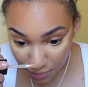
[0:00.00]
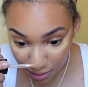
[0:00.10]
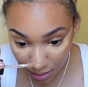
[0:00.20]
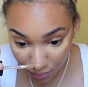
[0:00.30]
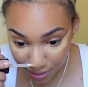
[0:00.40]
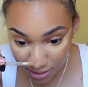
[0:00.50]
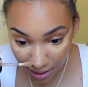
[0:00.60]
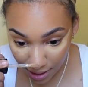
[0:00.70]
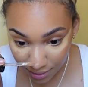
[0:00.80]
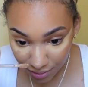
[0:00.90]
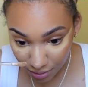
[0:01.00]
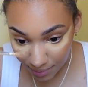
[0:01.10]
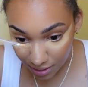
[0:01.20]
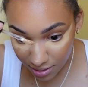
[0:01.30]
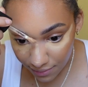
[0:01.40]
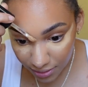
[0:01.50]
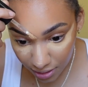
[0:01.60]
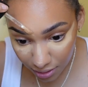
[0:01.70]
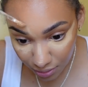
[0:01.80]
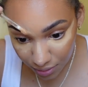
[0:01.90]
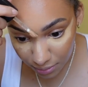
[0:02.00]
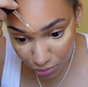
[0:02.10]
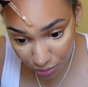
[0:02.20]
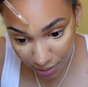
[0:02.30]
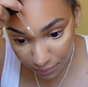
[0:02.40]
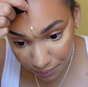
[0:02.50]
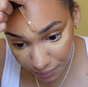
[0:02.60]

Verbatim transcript: I always say I don't know, but I definitely know what I'm doing.